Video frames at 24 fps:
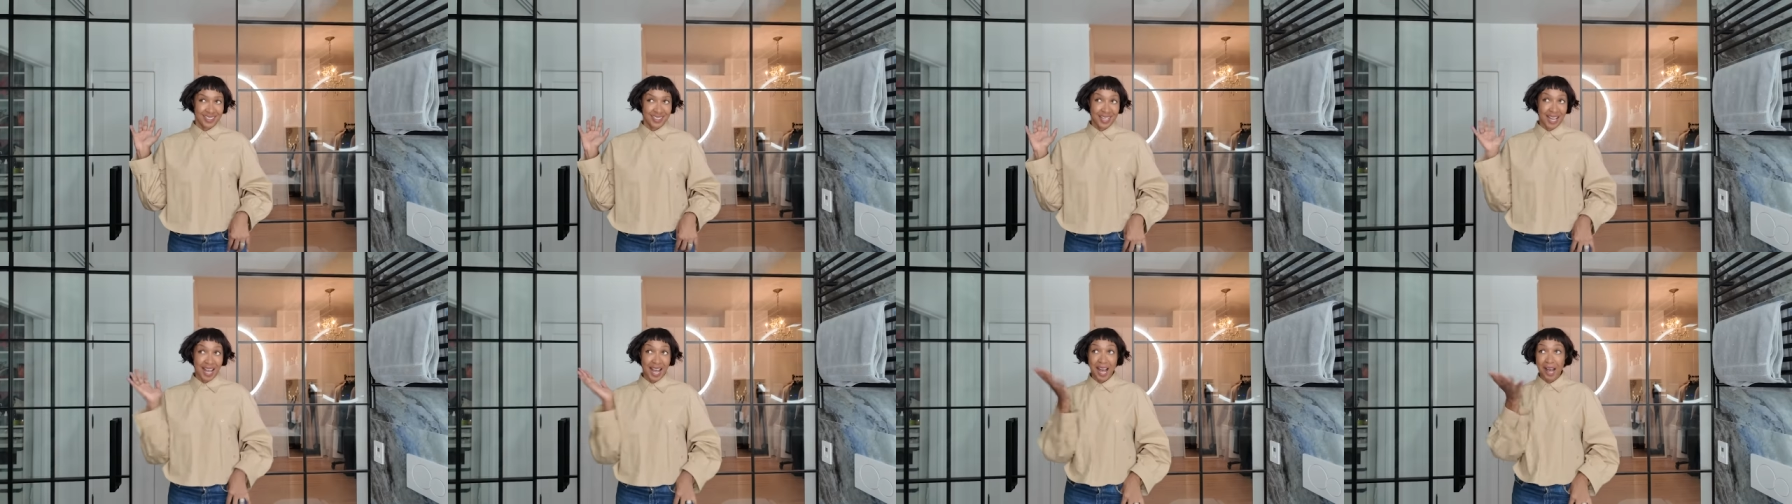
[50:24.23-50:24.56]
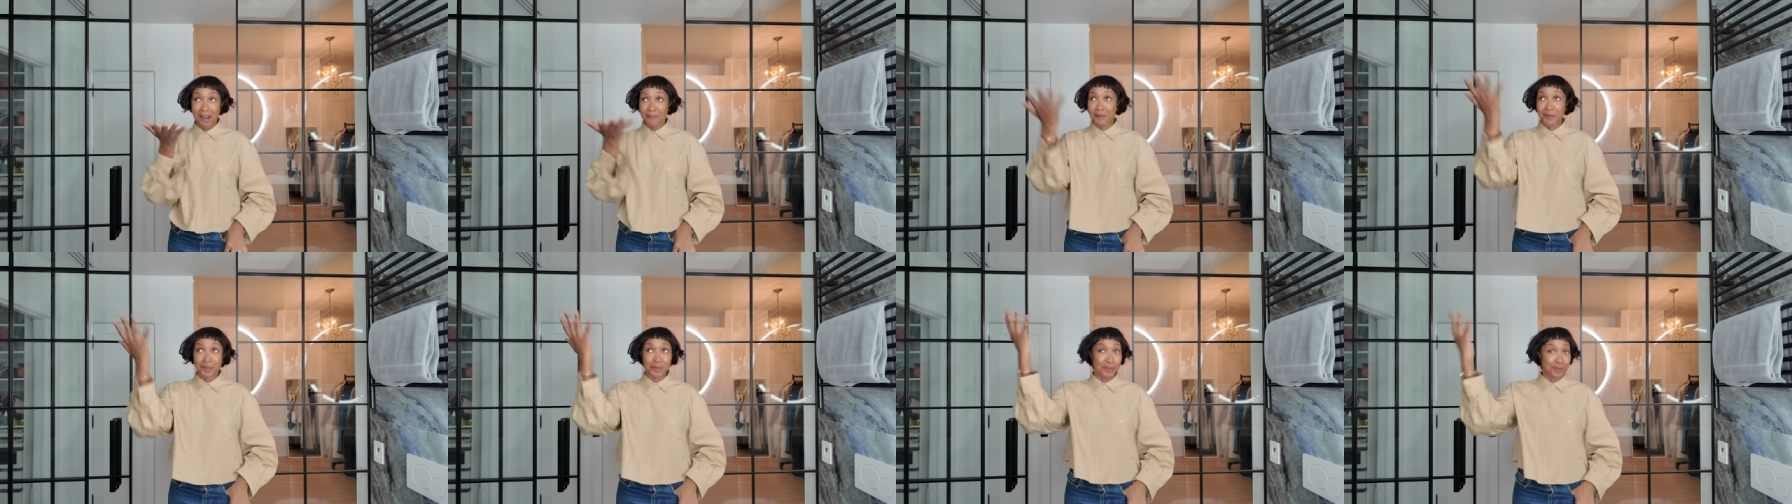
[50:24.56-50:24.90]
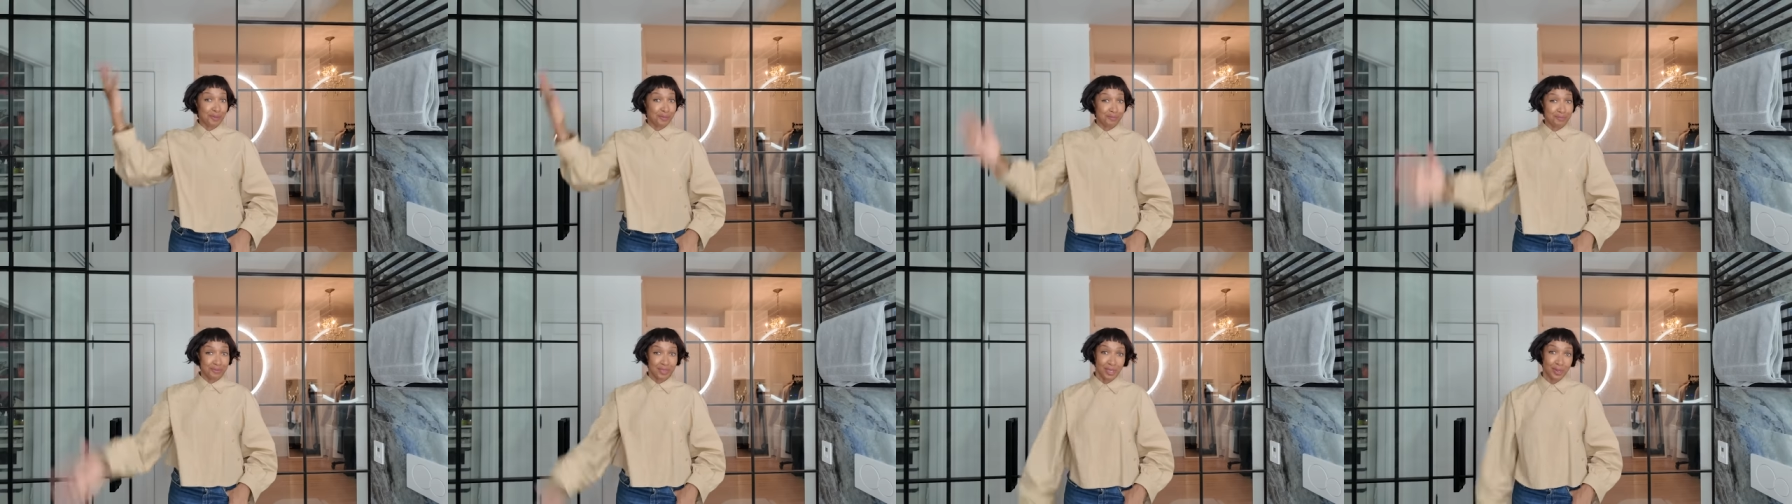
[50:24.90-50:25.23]
Have a
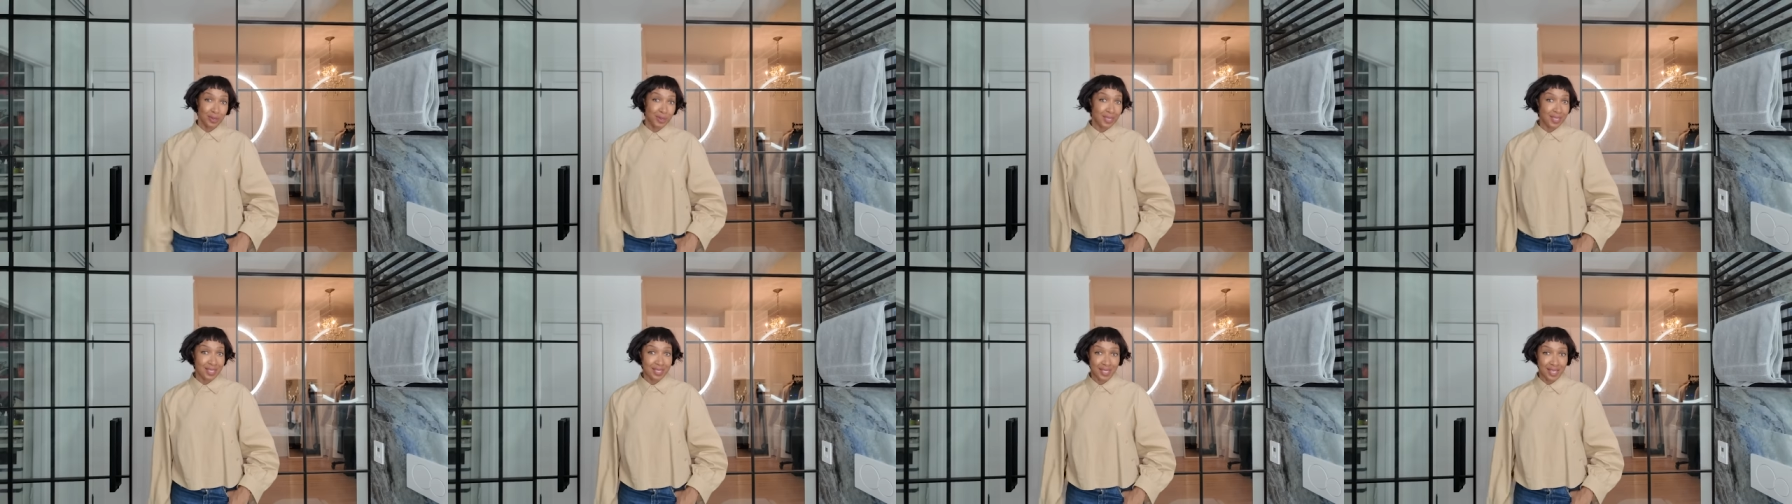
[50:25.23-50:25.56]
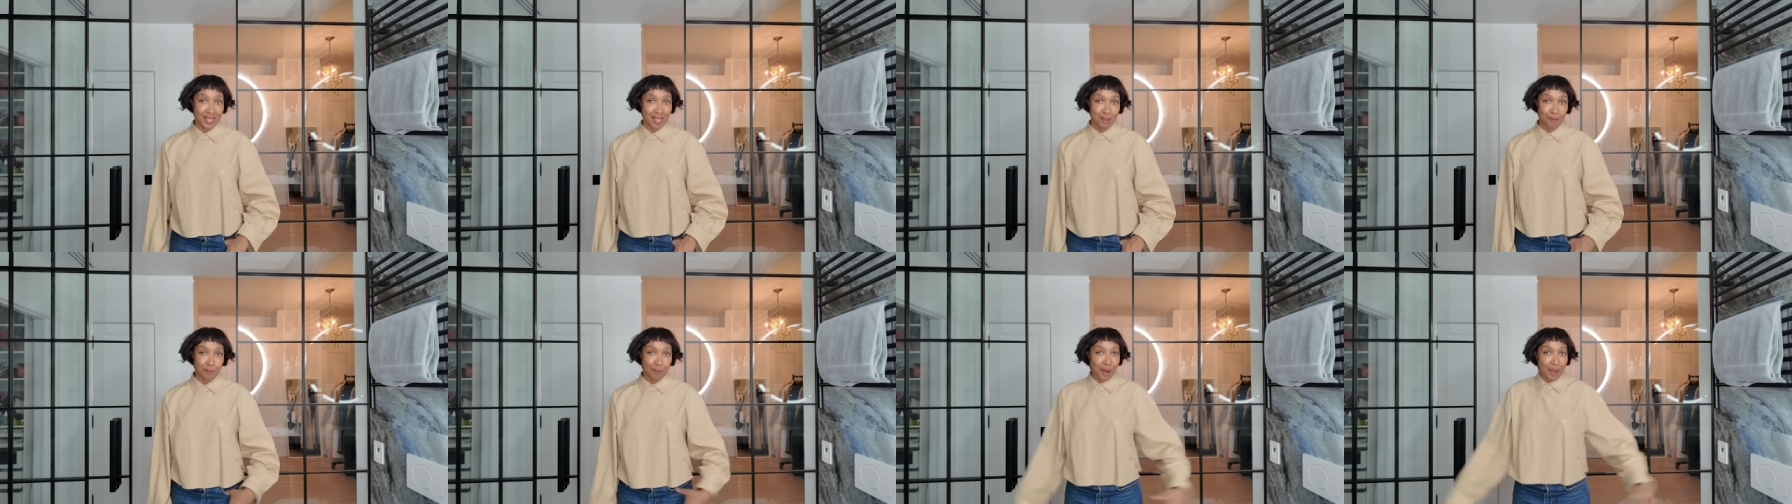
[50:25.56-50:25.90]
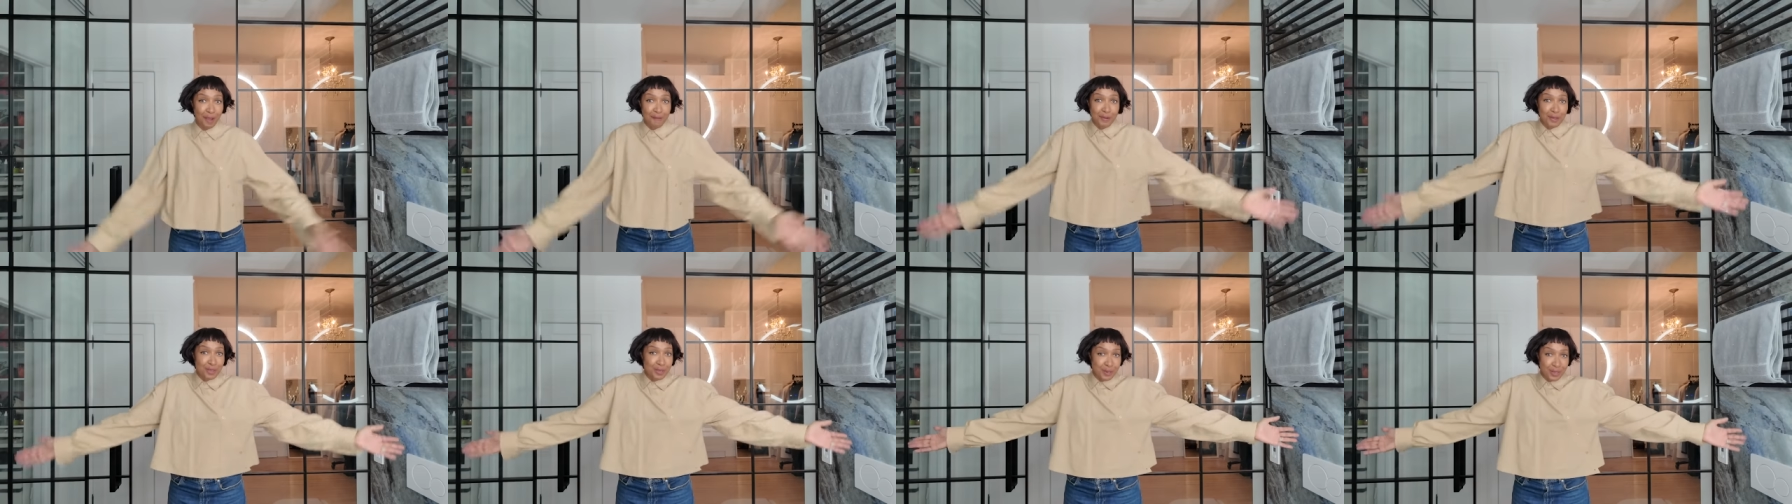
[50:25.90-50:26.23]
good New Year's Eve,
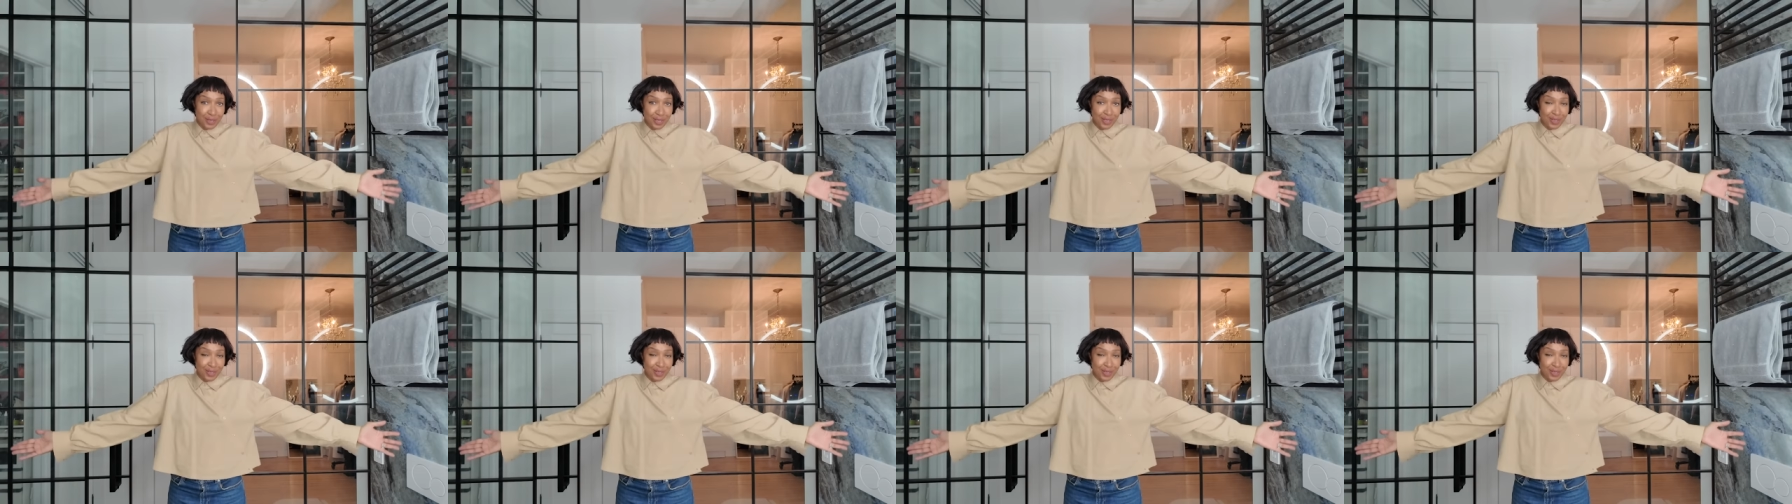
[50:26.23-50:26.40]
whatever you do.